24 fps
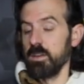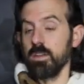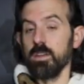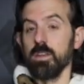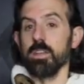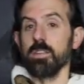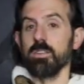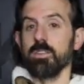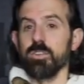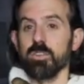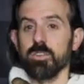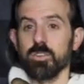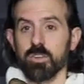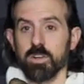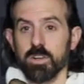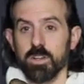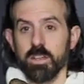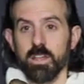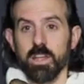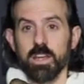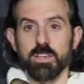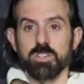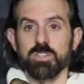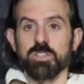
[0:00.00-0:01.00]
into your
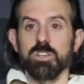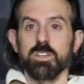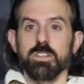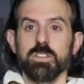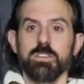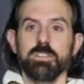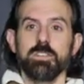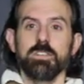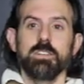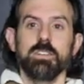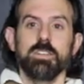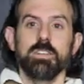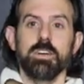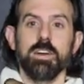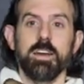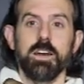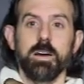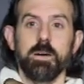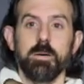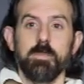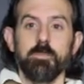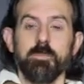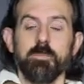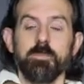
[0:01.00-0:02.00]
collection.
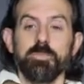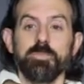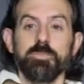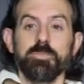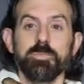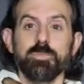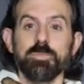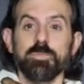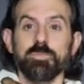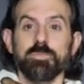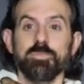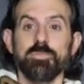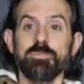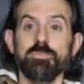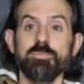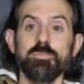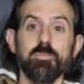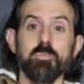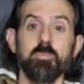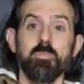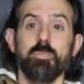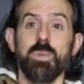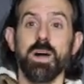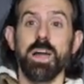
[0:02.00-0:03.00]

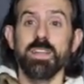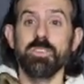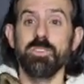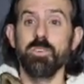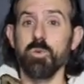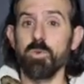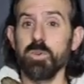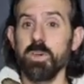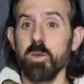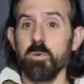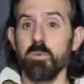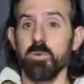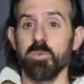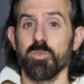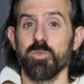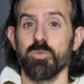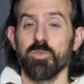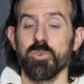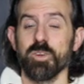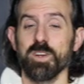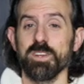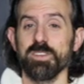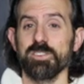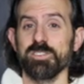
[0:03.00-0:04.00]
Buy 2, get 1
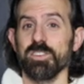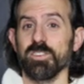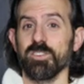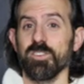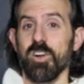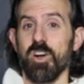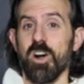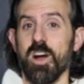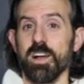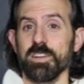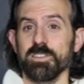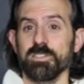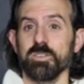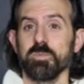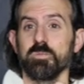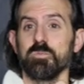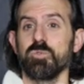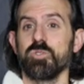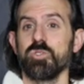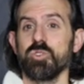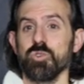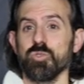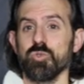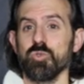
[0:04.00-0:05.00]
free. She's
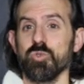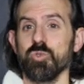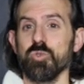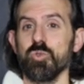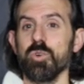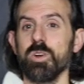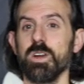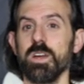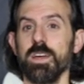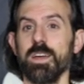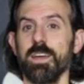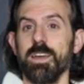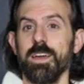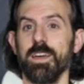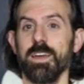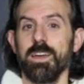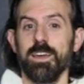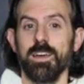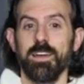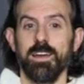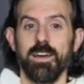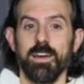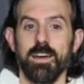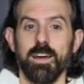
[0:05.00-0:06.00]
awesome to
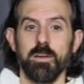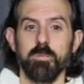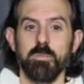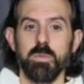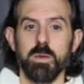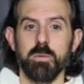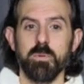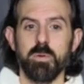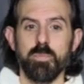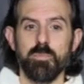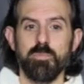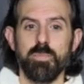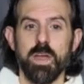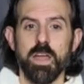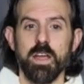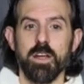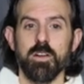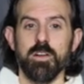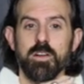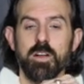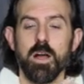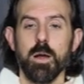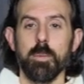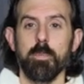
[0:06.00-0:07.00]
maybe
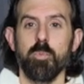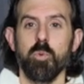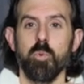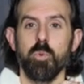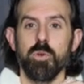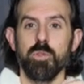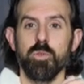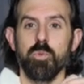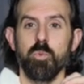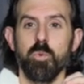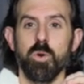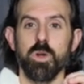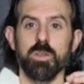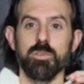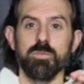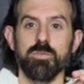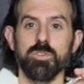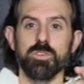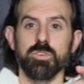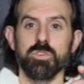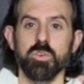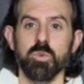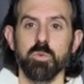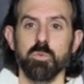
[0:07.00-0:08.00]
pair up with one of
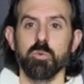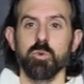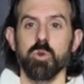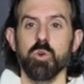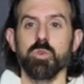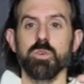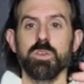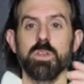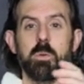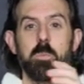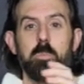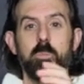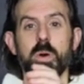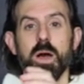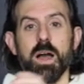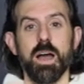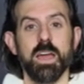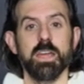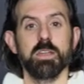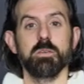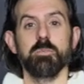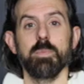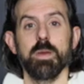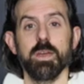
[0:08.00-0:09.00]
the super OD
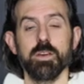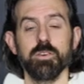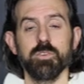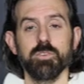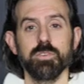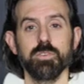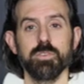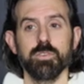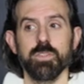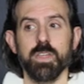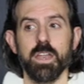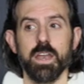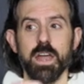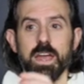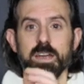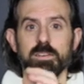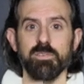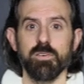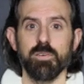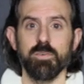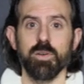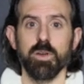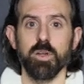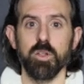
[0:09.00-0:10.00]
pied males that I
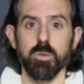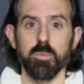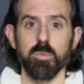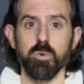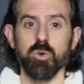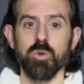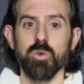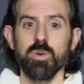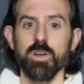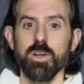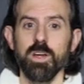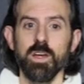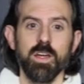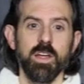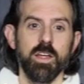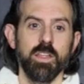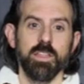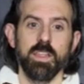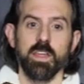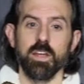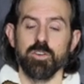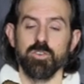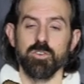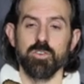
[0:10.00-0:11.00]
have available.
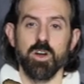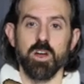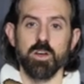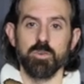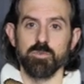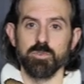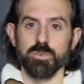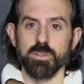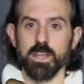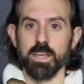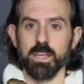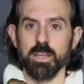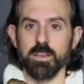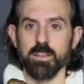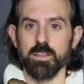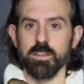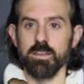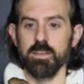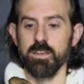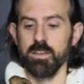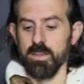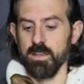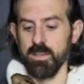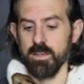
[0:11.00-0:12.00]
They're not
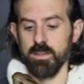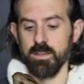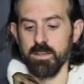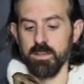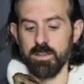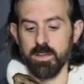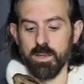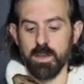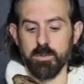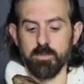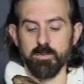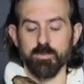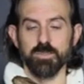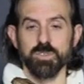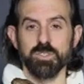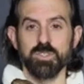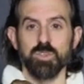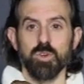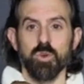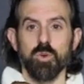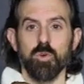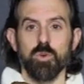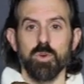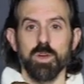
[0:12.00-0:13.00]
related.
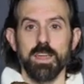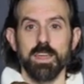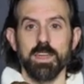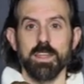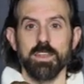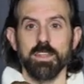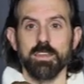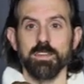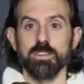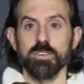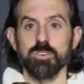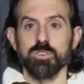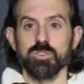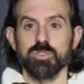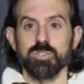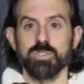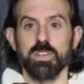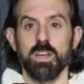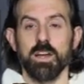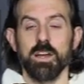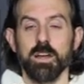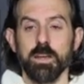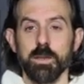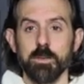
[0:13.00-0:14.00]
So in a year's
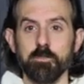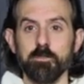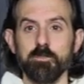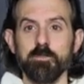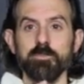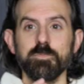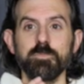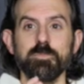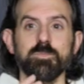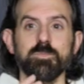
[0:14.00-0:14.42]
time,